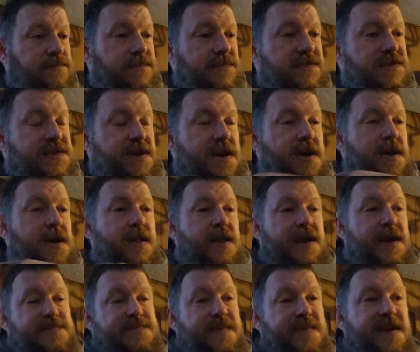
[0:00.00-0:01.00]
Trail
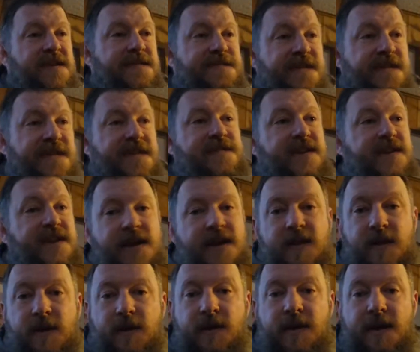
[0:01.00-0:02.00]
XP50
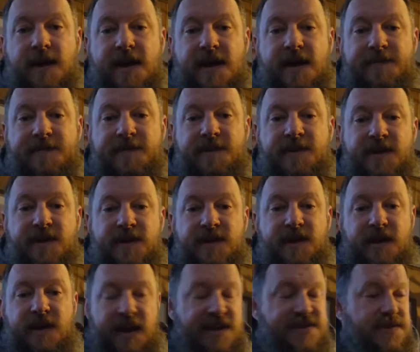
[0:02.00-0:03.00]
LRF.
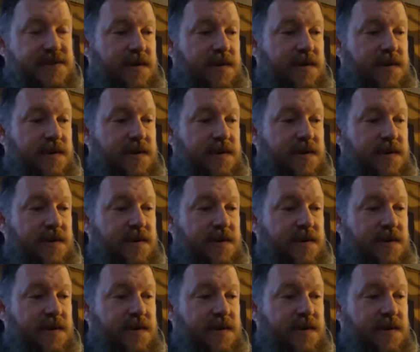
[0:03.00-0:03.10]
It's old.